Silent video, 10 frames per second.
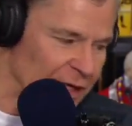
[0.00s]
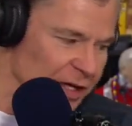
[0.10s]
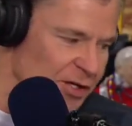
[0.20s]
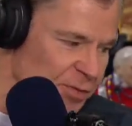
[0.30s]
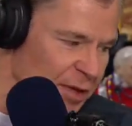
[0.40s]

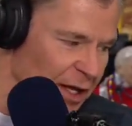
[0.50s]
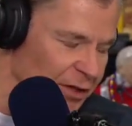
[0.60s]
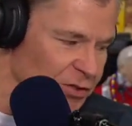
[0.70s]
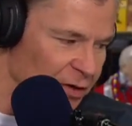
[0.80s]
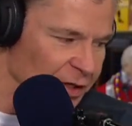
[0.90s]

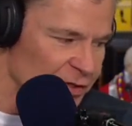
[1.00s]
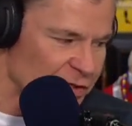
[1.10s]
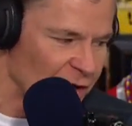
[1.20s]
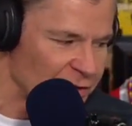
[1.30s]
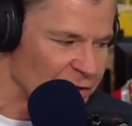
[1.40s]
ESPN, joining
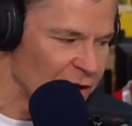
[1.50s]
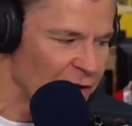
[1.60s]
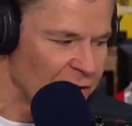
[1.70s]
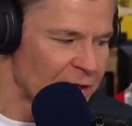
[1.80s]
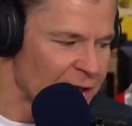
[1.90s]
us on the
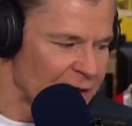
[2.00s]
show.